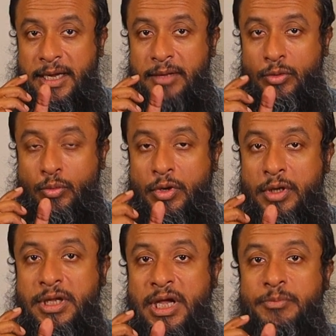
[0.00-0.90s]

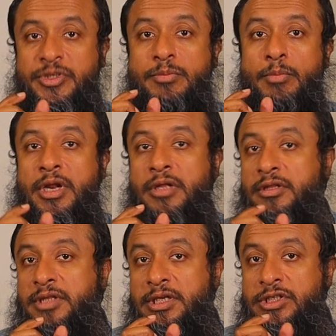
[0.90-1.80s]
word comes
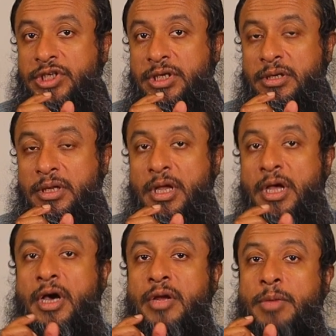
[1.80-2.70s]
maradatil jinn
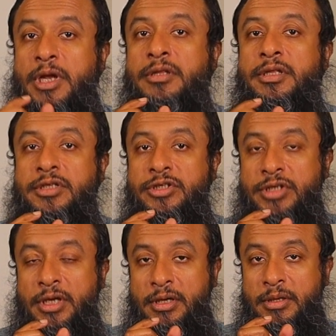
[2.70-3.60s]
or maradatil
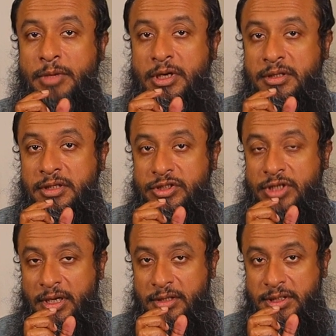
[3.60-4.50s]

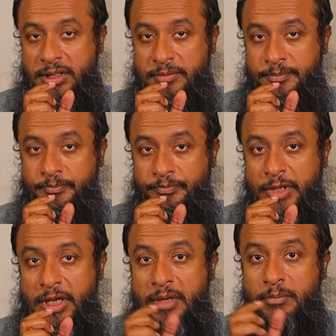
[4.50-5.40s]
shayateen,
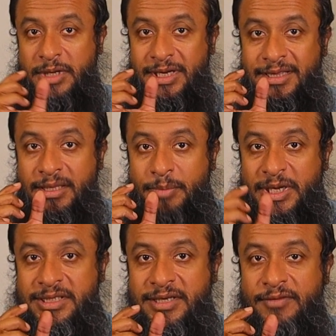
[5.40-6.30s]
meaning the
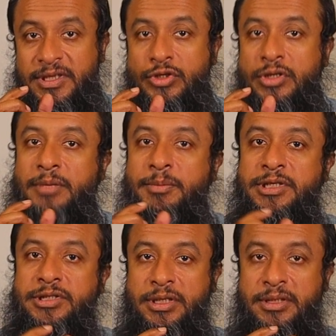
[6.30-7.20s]
big devils or the big
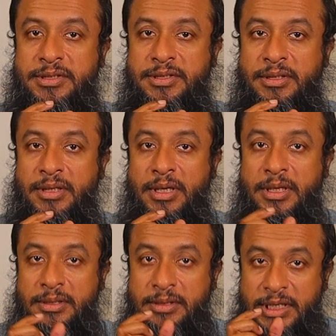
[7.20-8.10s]
jinns.
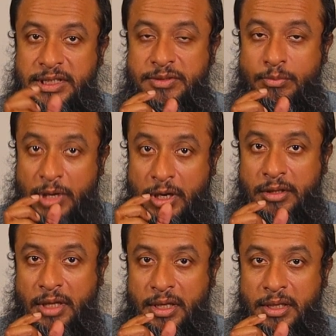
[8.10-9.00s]
These
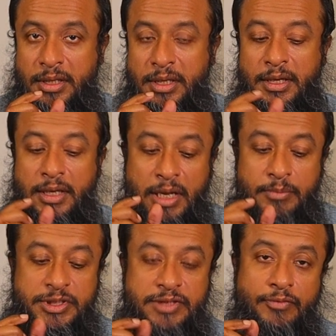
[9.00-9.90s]
maradah
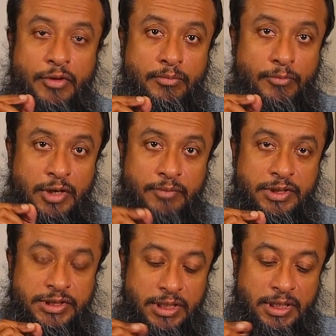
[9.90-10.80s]
comes from, one of the
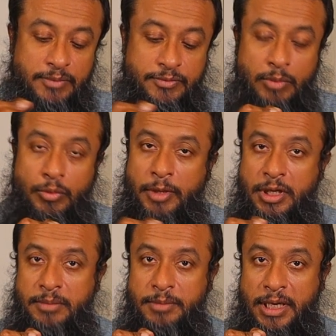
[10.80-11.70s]
chain comes from Abu
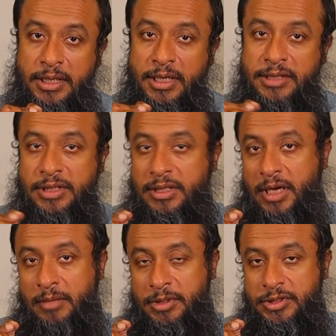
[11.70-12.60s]
Bakr ibn Ayyash and
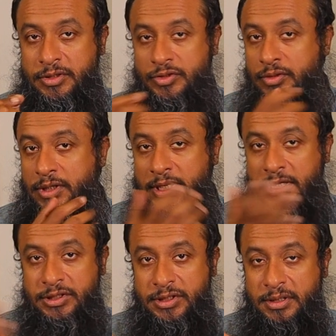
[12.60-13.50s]
A'mash. So
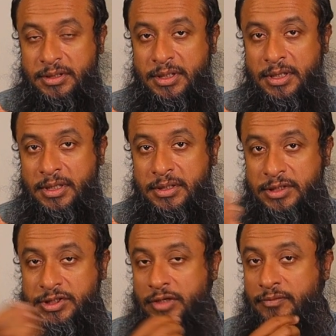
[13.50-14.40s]
the
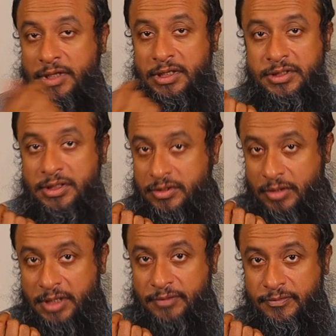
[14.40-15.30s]
chain of narration is
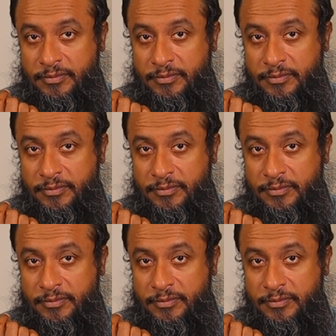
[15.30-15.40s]
da'if.